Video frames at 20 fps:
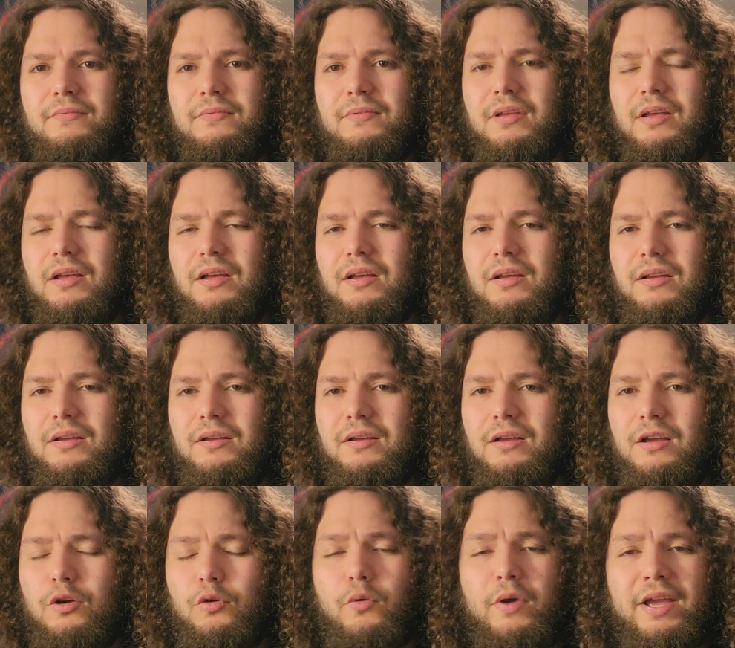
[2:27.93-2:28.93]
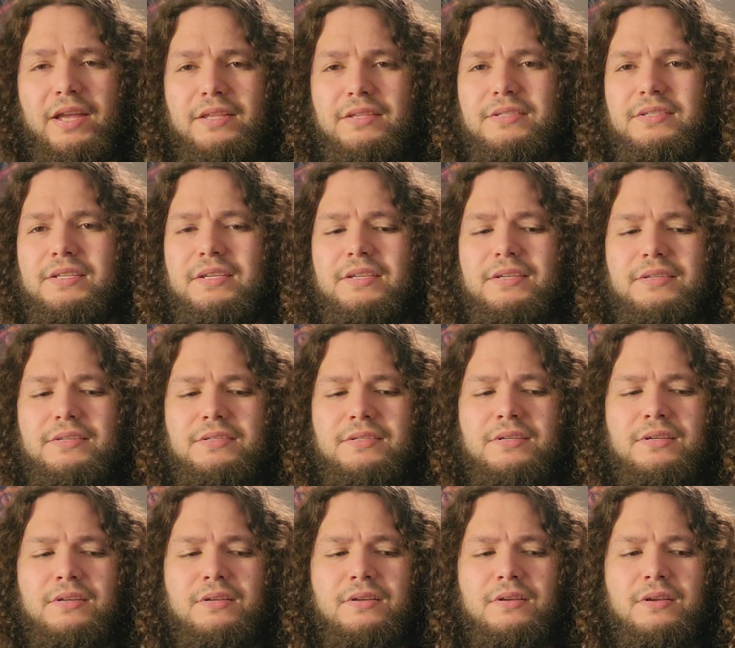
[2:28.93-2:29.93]
uh, acquaintances,
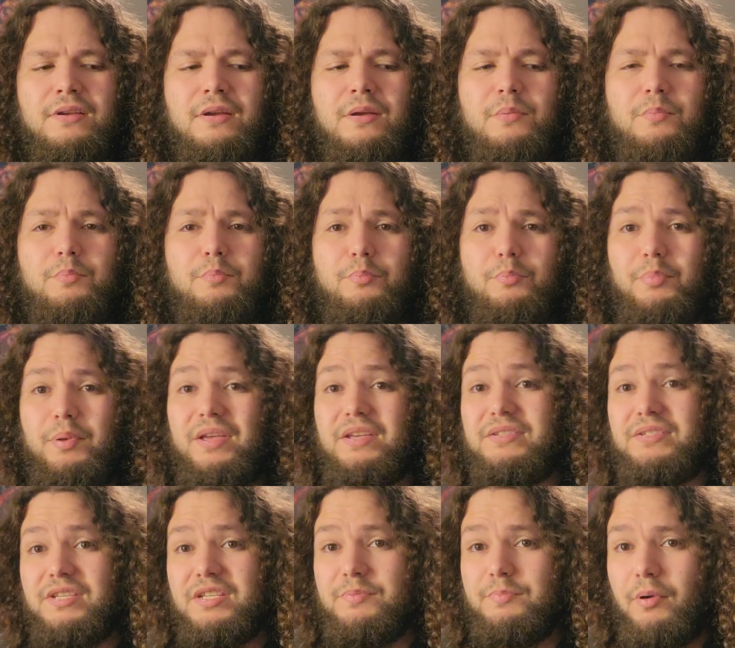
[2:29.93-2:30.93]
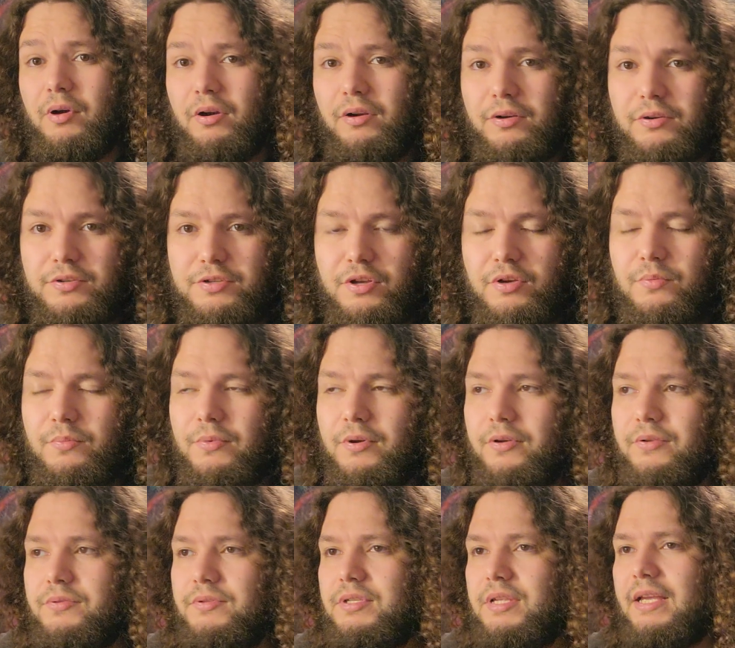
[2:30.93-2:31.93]
business partners
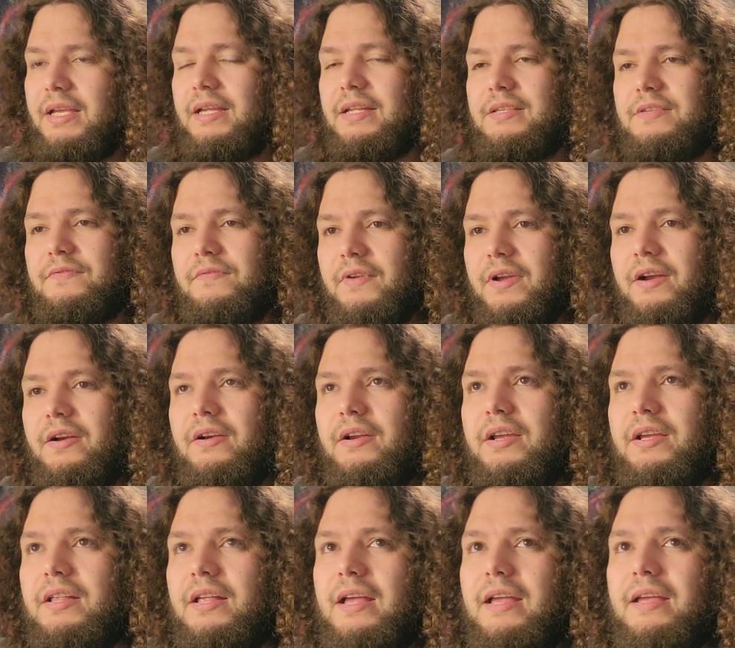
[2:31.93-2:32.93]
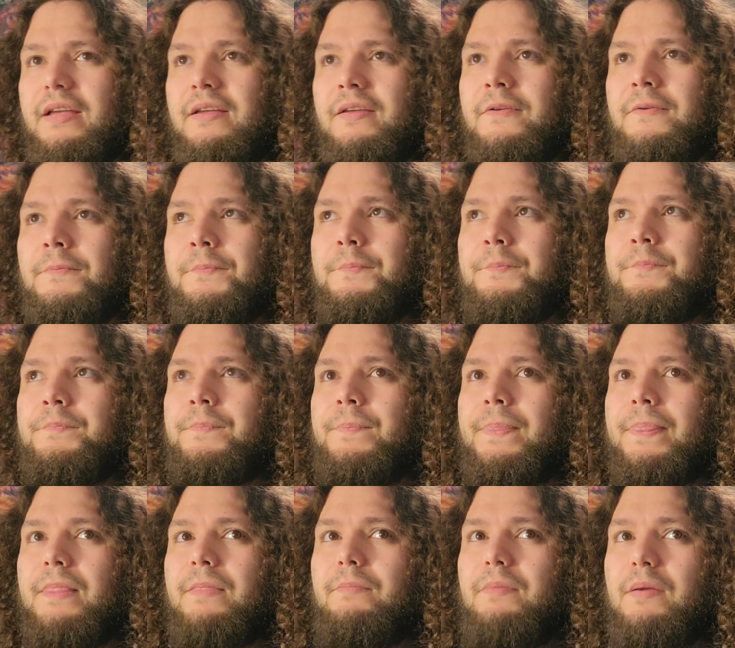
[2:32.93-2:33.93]
almost. Like it's very like
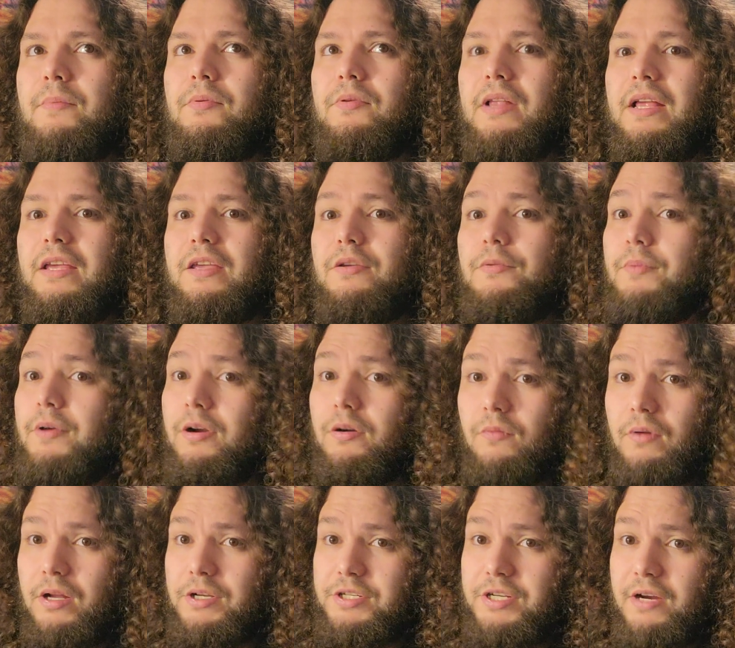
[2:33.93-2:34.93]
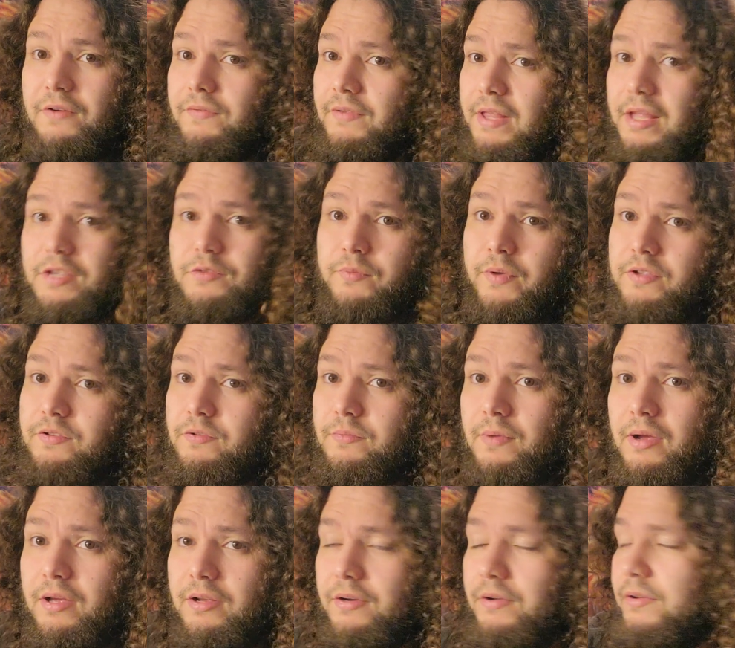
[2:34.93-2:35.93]
people are like, you better watch out for that Sweets
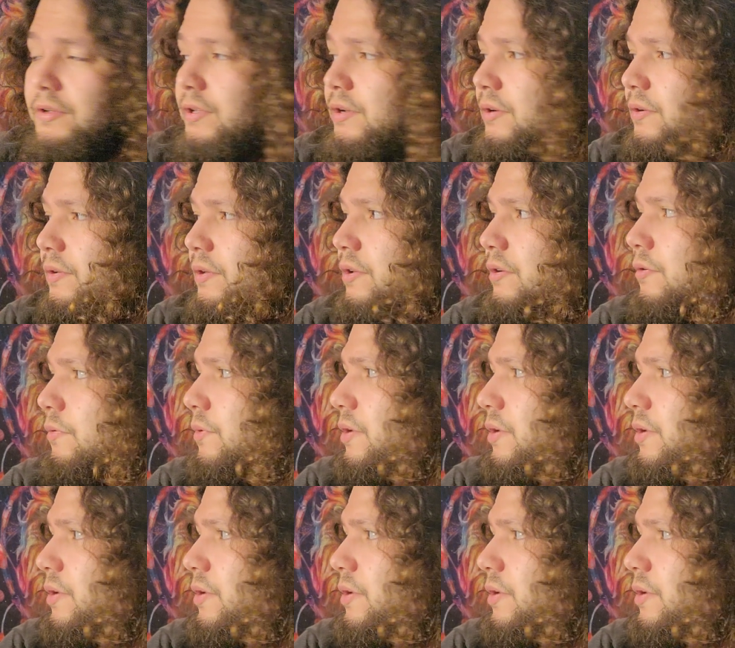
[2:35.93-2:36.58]
Romano. You know, you don't